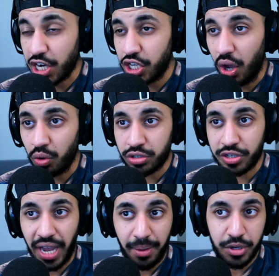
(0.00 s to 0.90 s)
actually alter
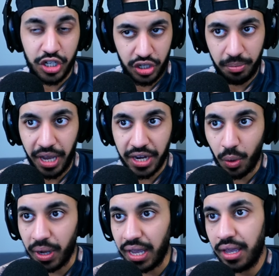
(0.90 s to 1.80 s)
damage in some kind
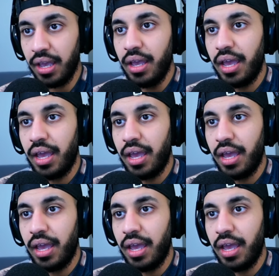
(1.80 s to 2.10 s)
of way.